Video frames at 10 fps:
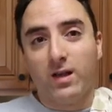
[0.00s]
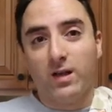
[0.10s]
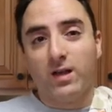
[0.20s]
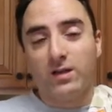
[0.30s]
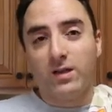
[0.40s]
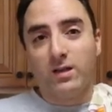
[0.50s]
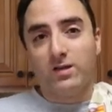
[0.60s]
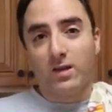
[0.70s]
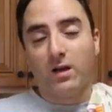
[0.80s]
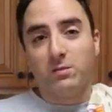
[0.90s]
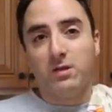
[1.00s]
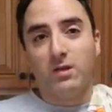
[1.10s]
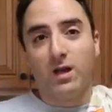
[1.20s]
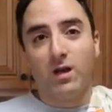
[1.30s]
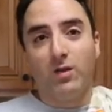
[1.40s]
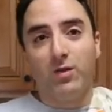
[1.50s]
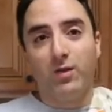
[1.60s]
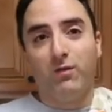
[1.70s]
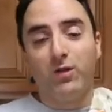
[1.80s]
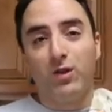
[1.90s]
and time to stay
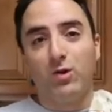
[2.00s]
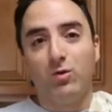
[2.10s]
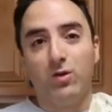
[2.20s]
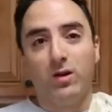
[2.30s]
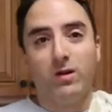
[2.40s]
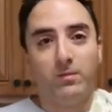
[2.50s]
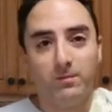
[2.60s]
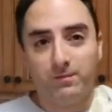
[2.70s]
healthy for the new year.